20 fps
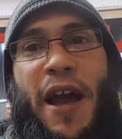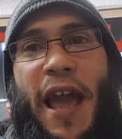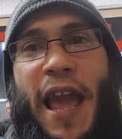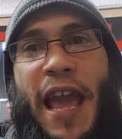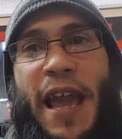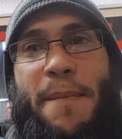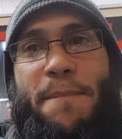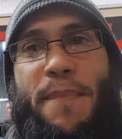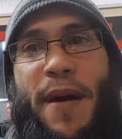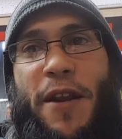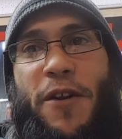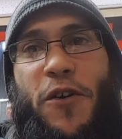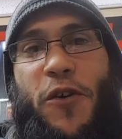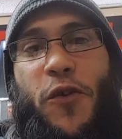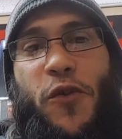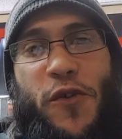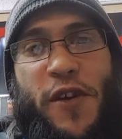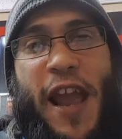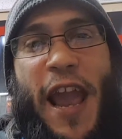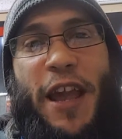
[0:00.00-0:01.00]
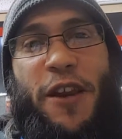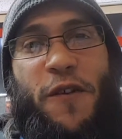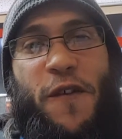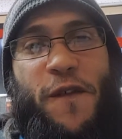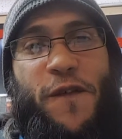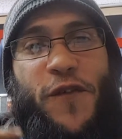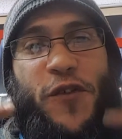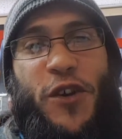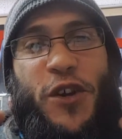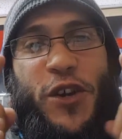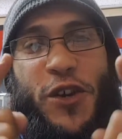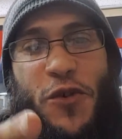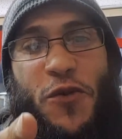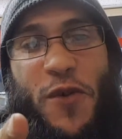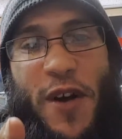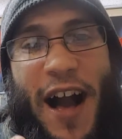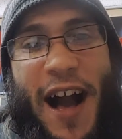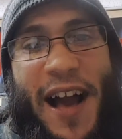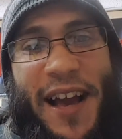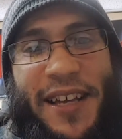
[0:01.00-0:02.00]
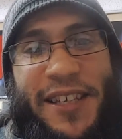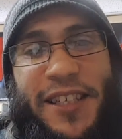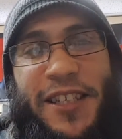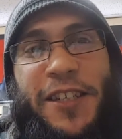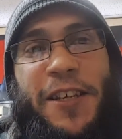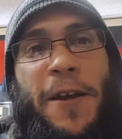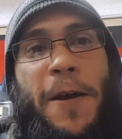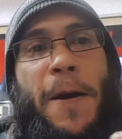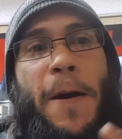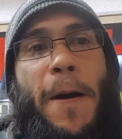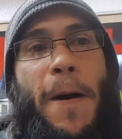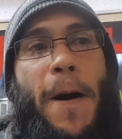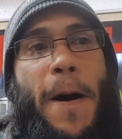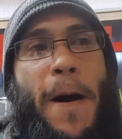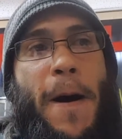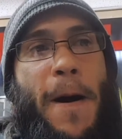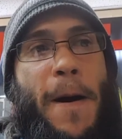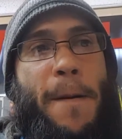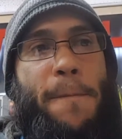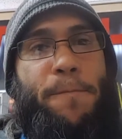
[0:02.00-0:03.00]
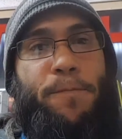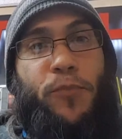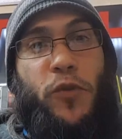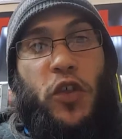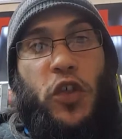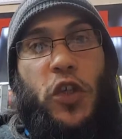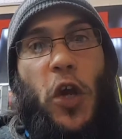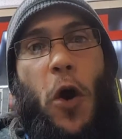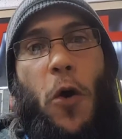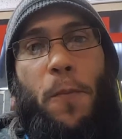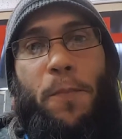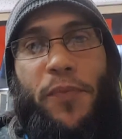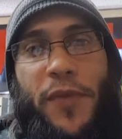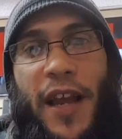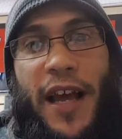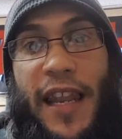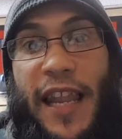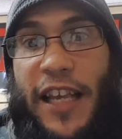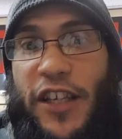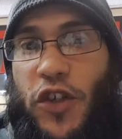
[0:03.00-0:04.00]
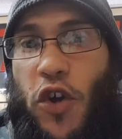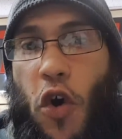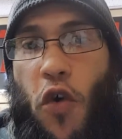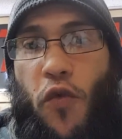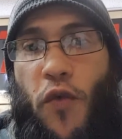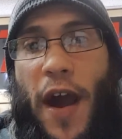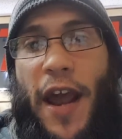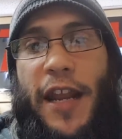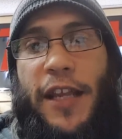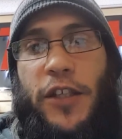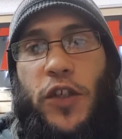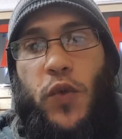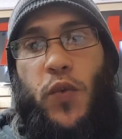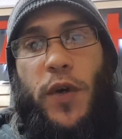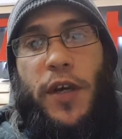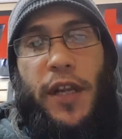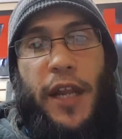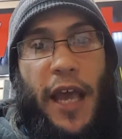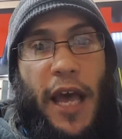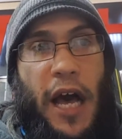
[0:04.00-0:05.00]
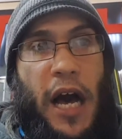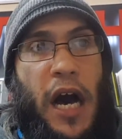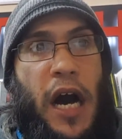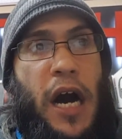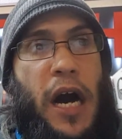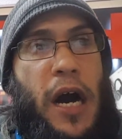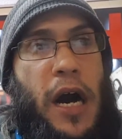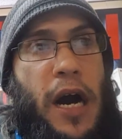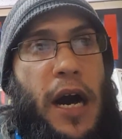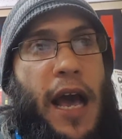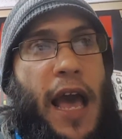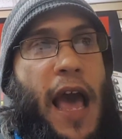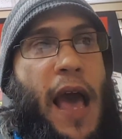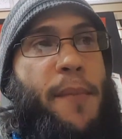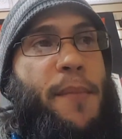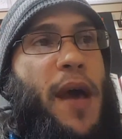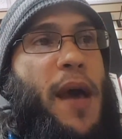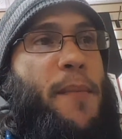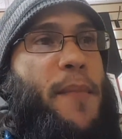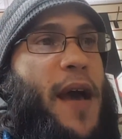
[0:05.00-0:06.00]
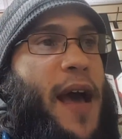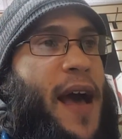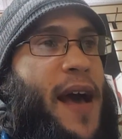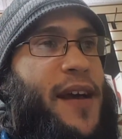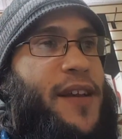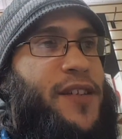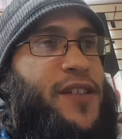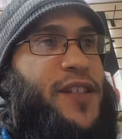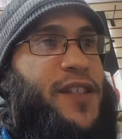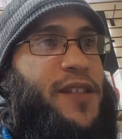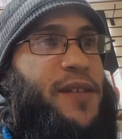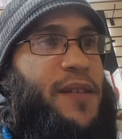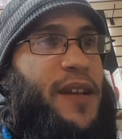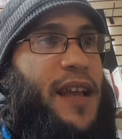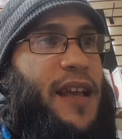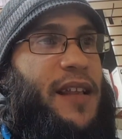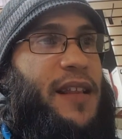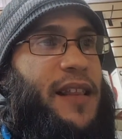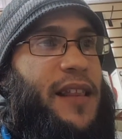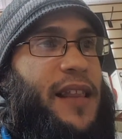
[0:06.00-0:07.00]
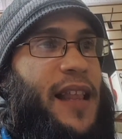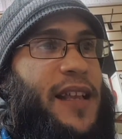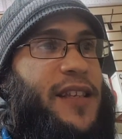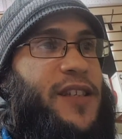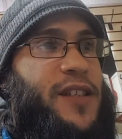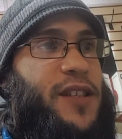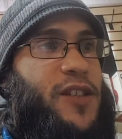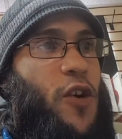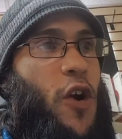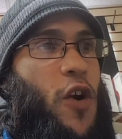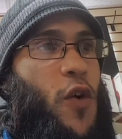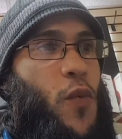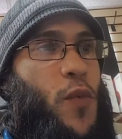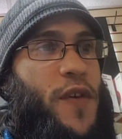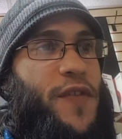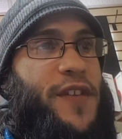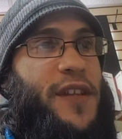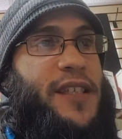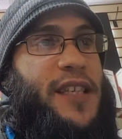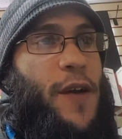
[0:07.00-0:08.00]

a better creator for you guys. So let's go right into it. MMS, let's start with the